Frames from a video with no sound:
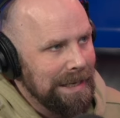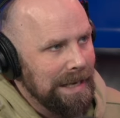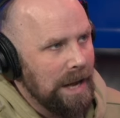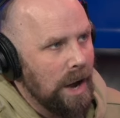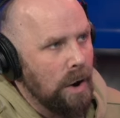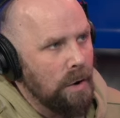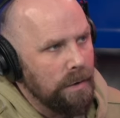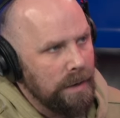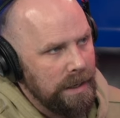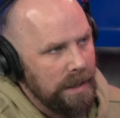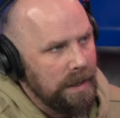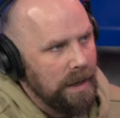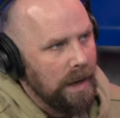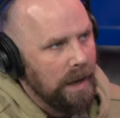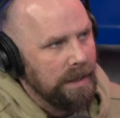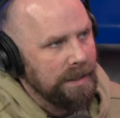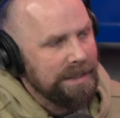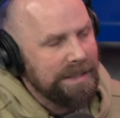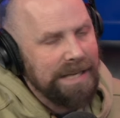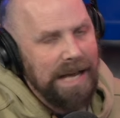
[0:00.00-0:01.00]
Cody,
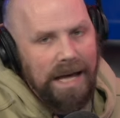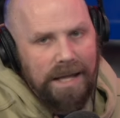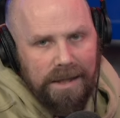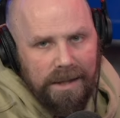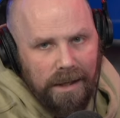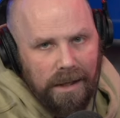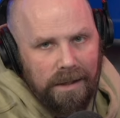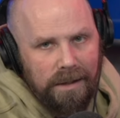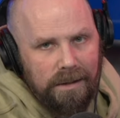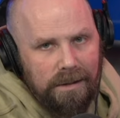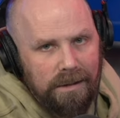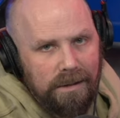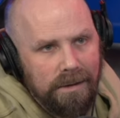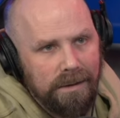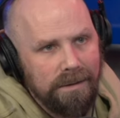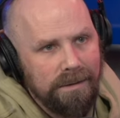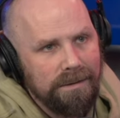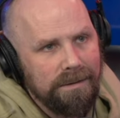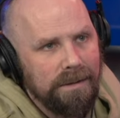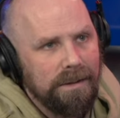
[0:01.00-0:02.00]
Seth
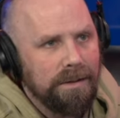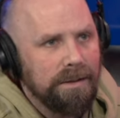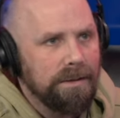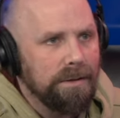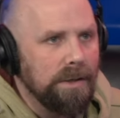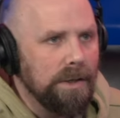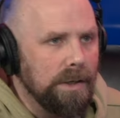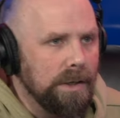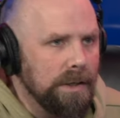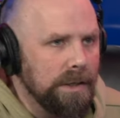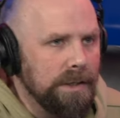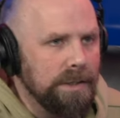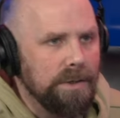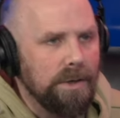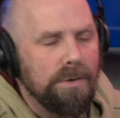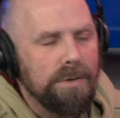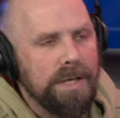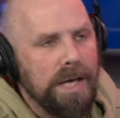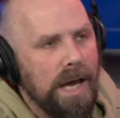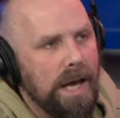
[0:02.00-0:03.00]
under the hood is
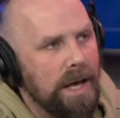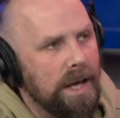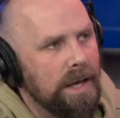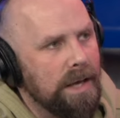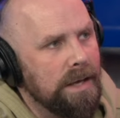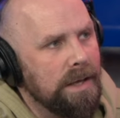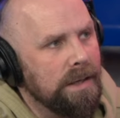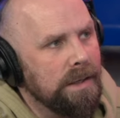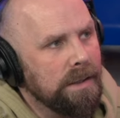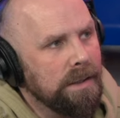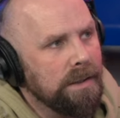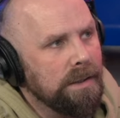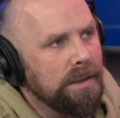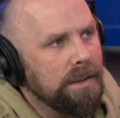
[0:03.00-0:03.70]
okay.